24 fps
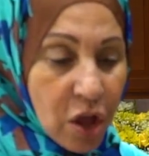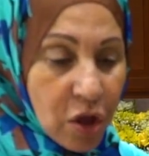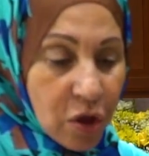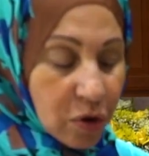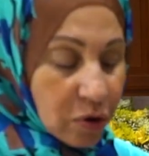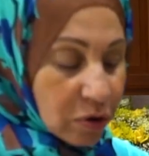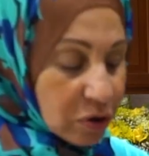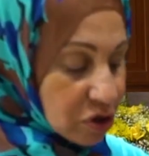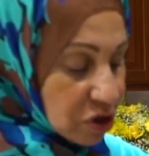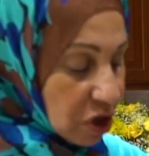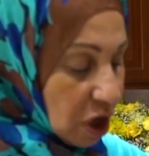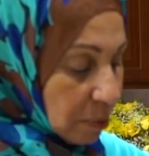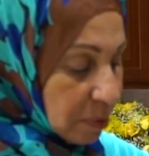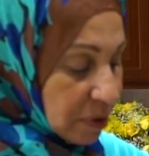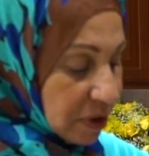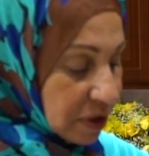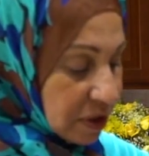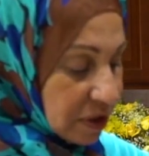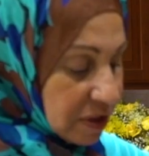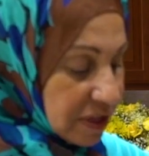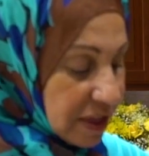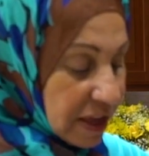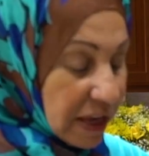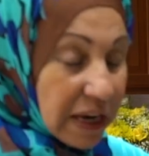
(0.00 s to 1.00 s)
You could chop it
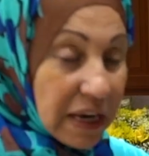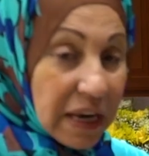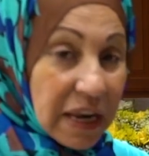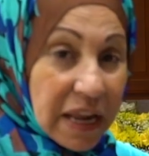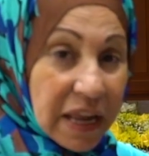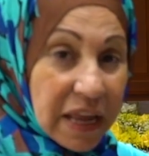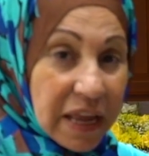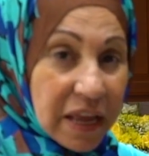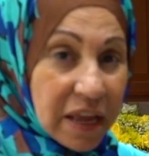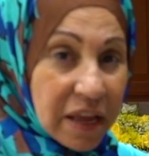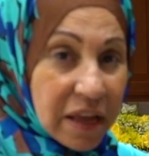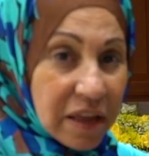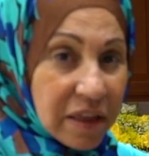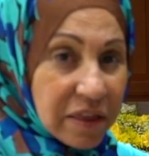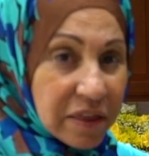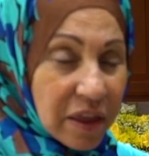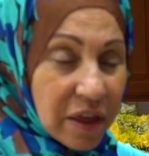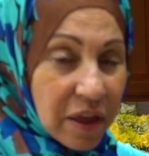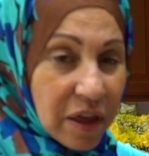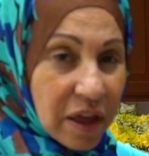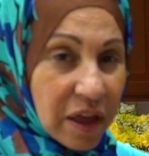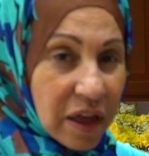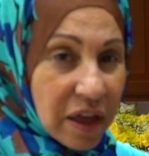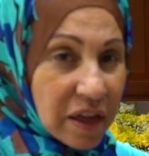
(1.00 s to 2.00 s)
thinly,
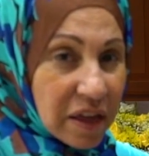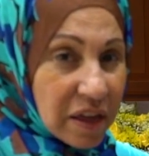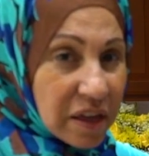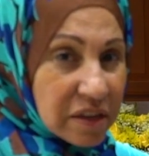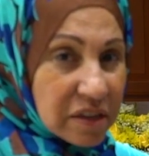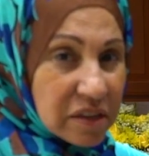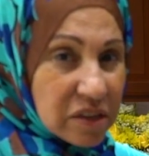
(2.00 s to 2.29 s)
the